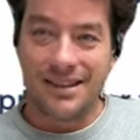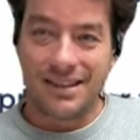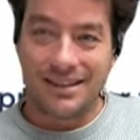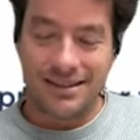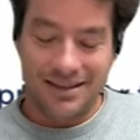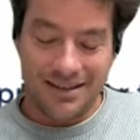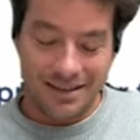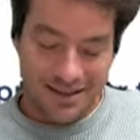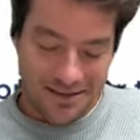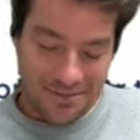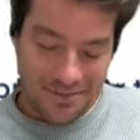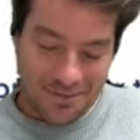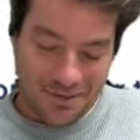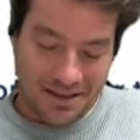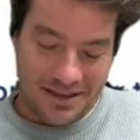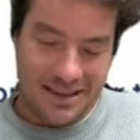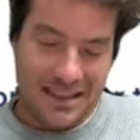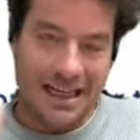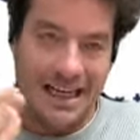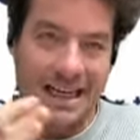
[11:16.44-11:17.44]
it's as simple
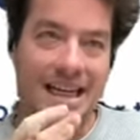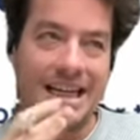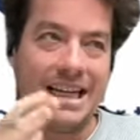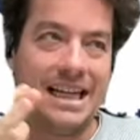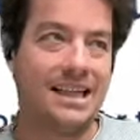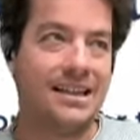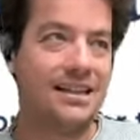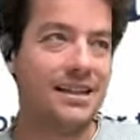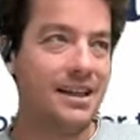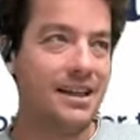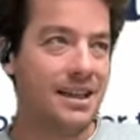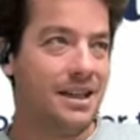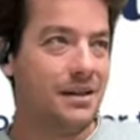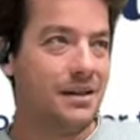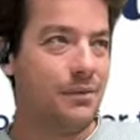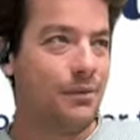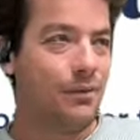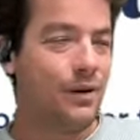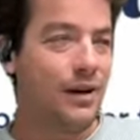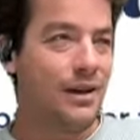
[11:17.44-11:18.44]
as that. And then
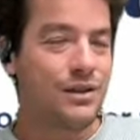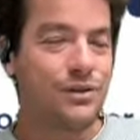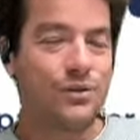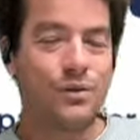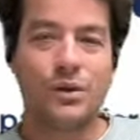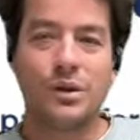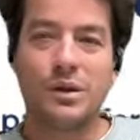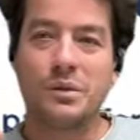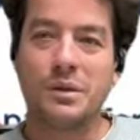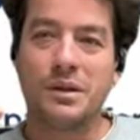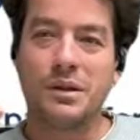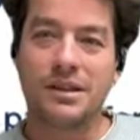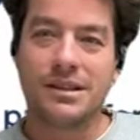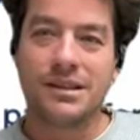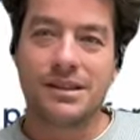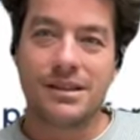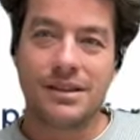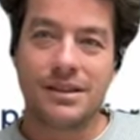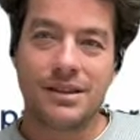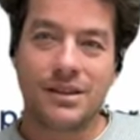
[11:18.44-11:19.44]
fast forward,
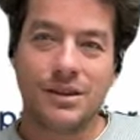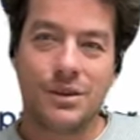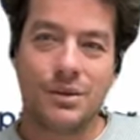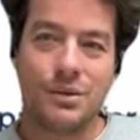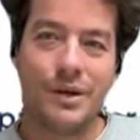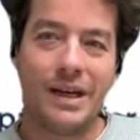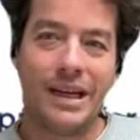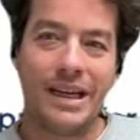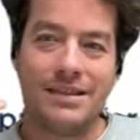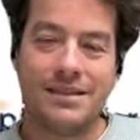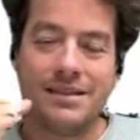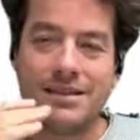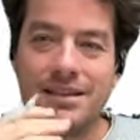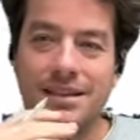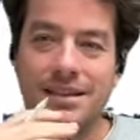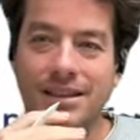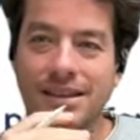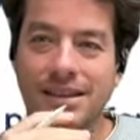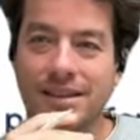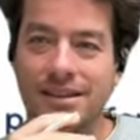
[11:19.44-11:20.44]
you raise
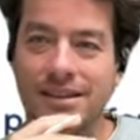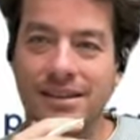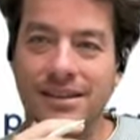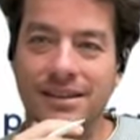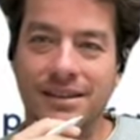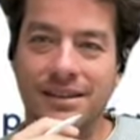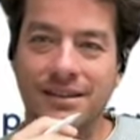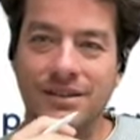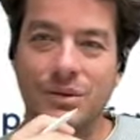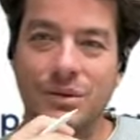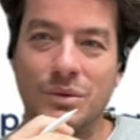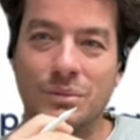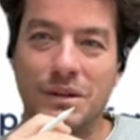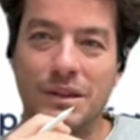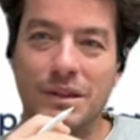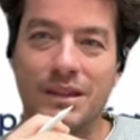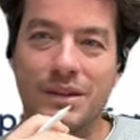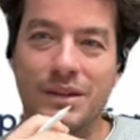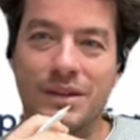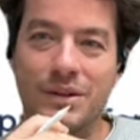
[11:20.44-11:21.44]
the 2
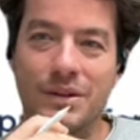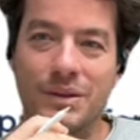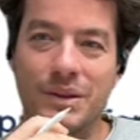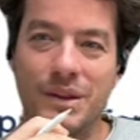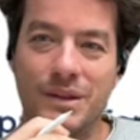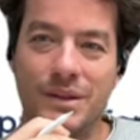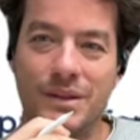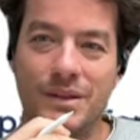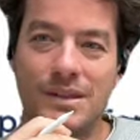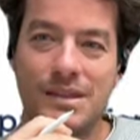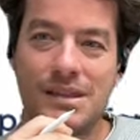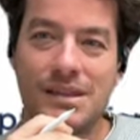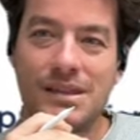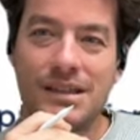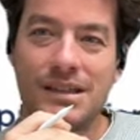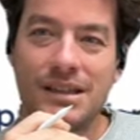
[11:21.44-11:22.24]
million euros.